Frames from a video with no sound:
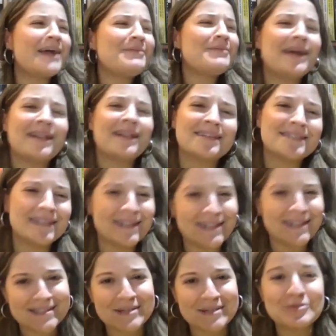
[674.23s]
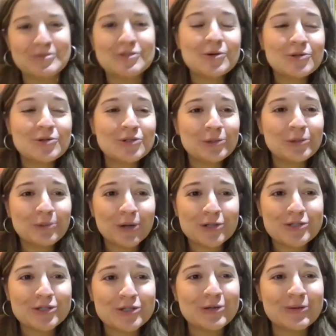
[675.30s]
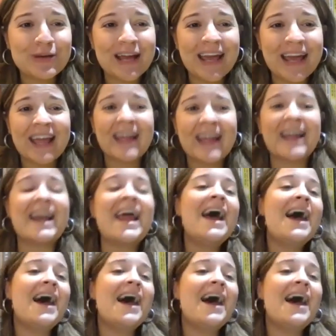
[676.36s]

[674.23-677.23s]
I'm not listening to some social work student.